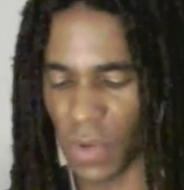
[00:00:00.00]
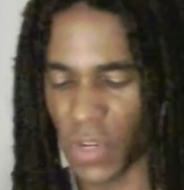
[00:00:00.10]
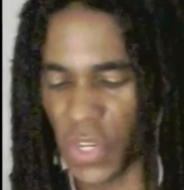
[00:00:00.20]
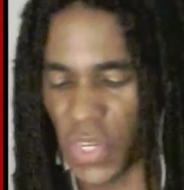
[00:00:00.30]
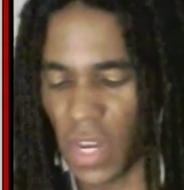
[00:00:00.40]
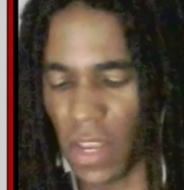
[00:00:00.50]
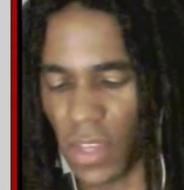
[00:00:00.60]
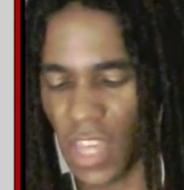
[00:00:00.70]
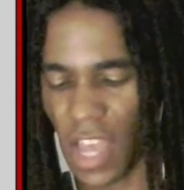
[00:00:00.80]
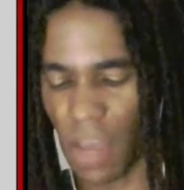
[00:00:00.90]
So it's just sitting
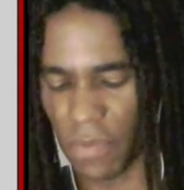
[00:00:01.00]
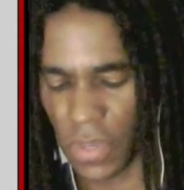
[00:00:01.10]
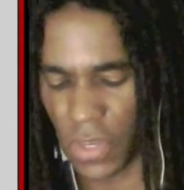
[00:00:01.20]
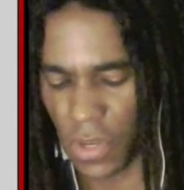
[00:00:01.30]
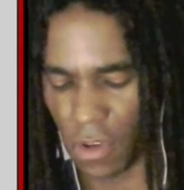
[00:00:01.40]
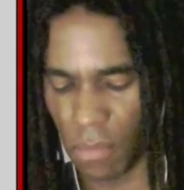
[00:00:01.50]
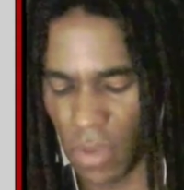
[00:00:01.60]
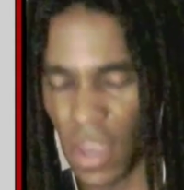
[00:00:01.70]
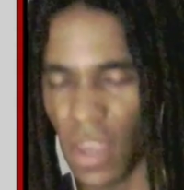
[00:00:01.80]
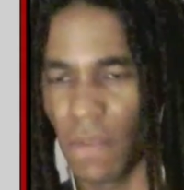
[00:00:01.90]
on top of the tube,
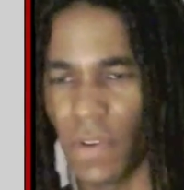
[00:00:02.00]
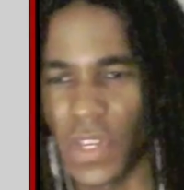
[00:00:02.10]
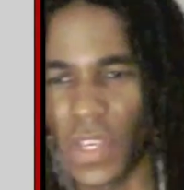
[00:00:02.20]
which is then